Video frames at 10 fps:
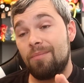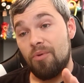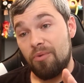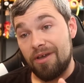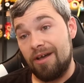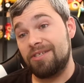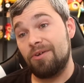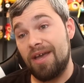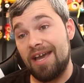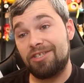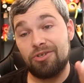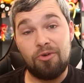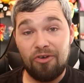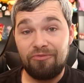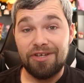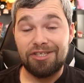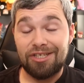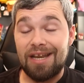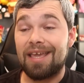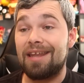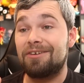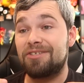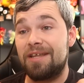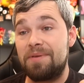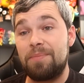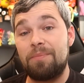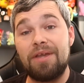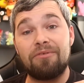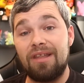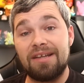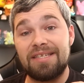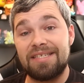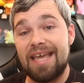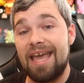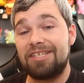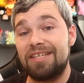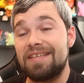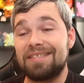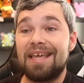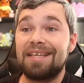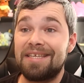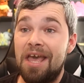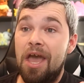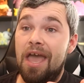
but we also hatched Corphish, And I can understand people being reluctant to hatching these eggs